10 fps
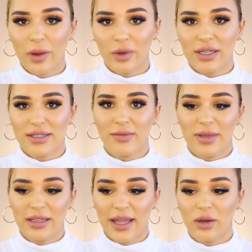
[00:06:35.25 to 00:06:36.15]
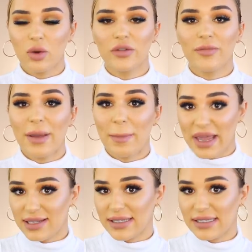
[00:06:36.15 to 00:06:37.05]
I wanted it to be like all of my
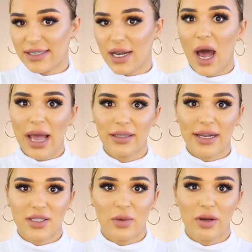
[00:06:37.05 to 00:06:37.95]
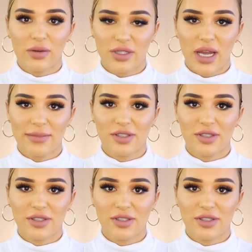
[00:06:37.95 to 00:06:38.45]
basics that I like to wear all the time.